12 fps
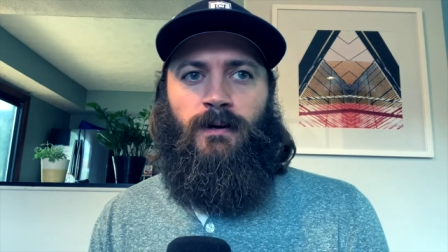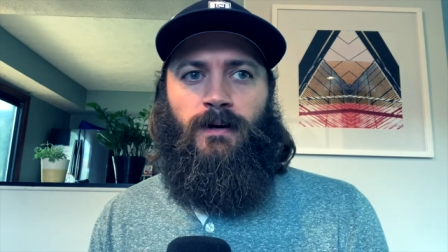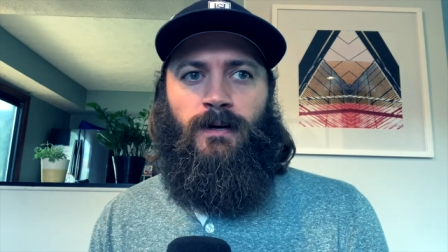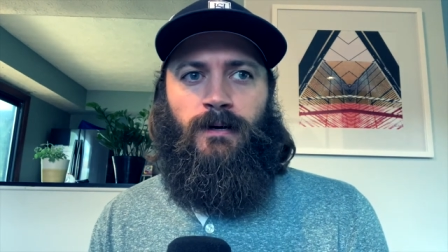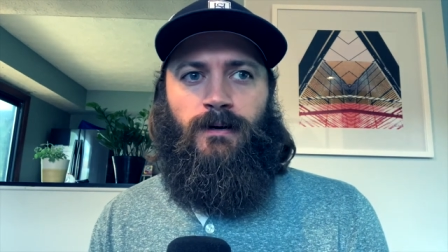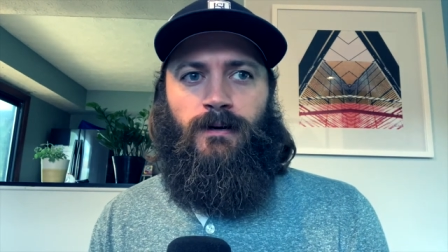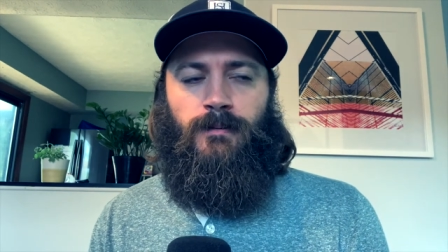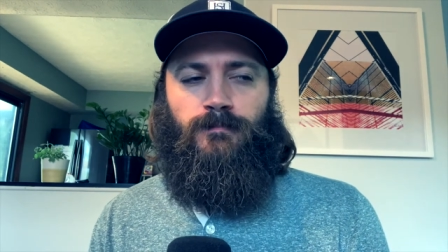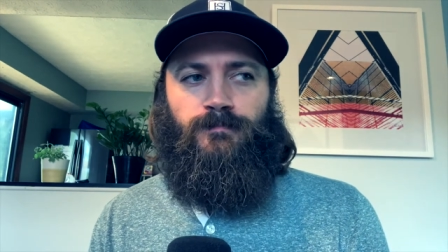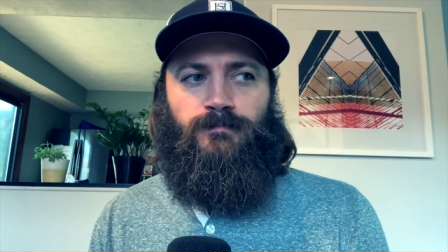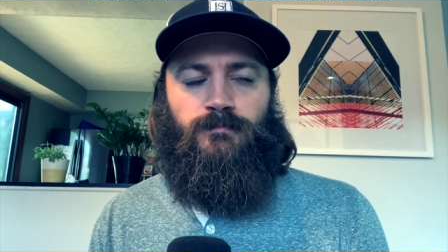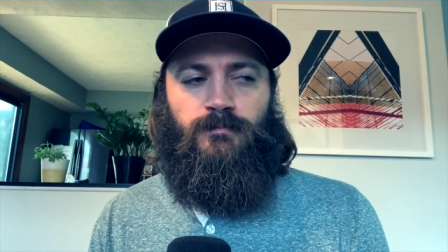
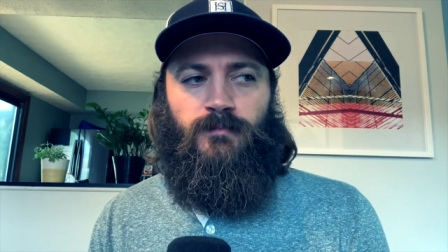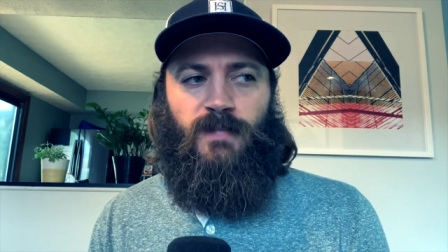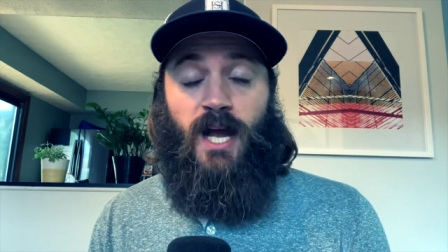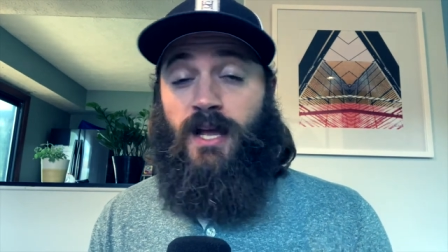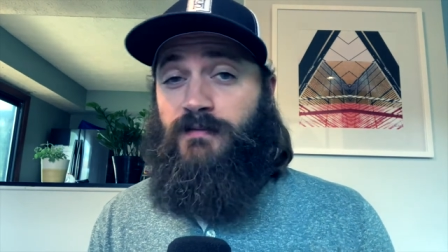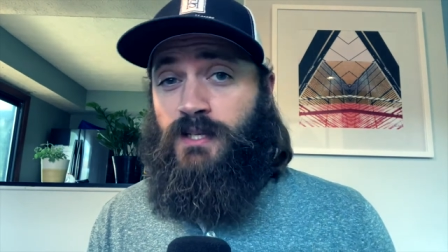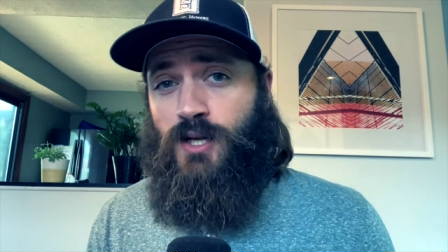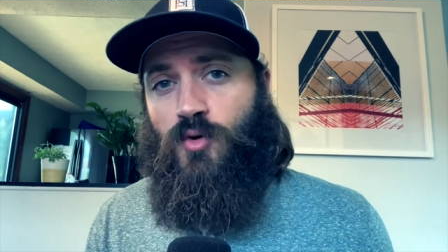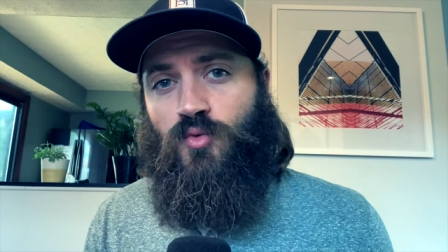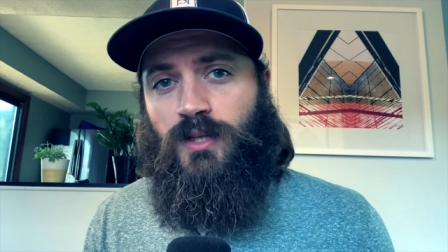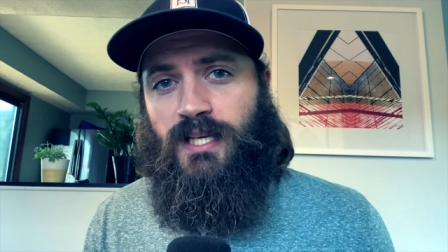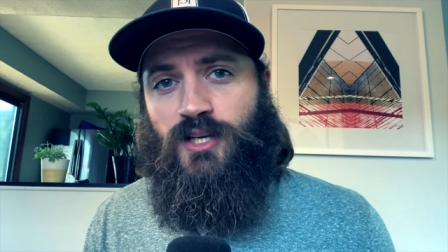Um, I even
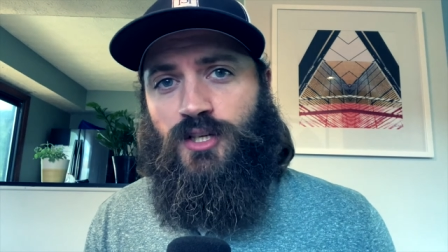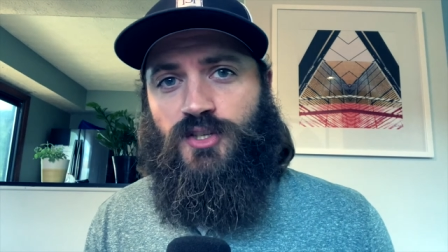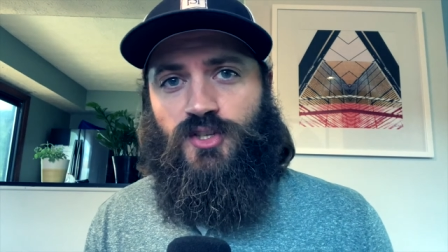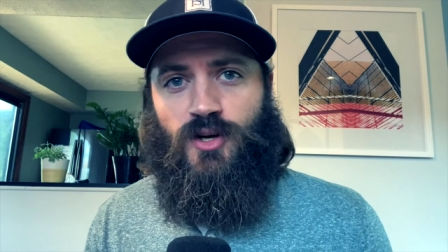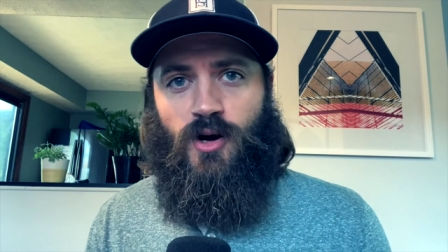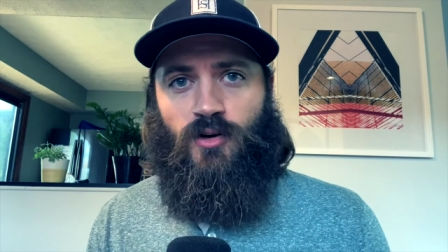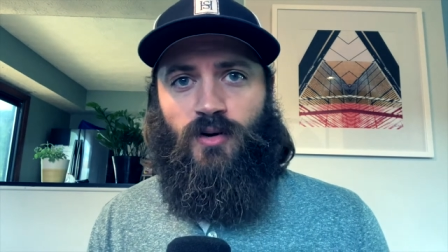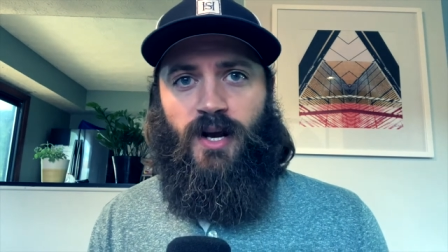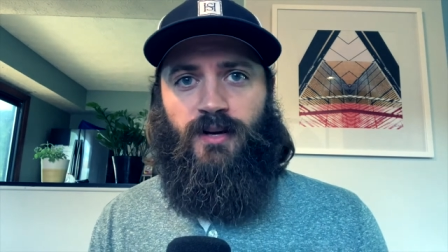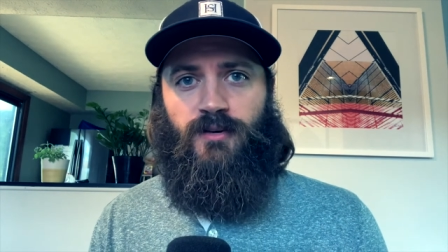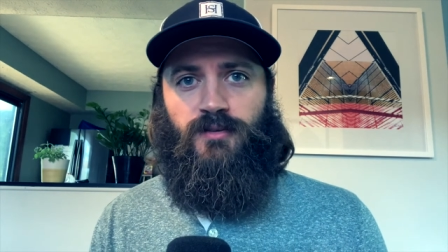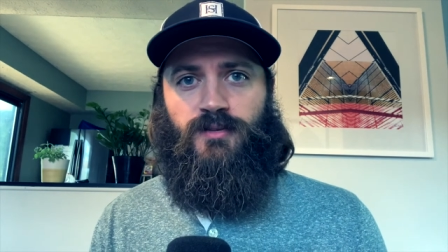know really good
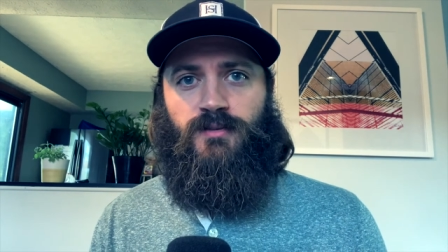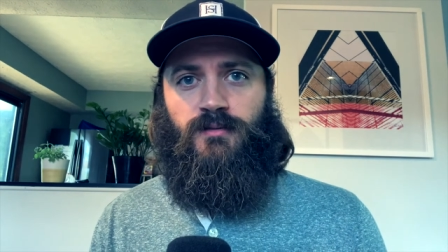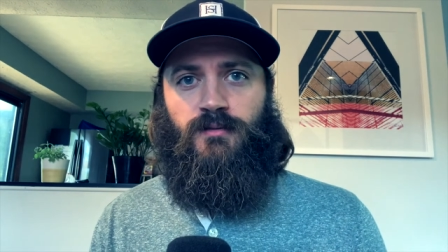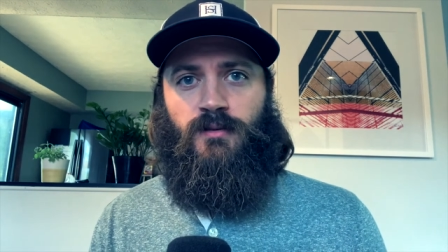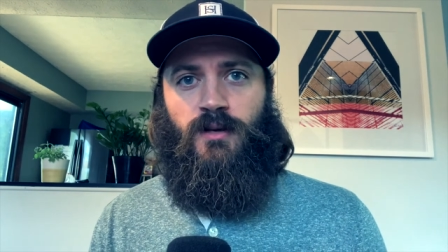songwriters,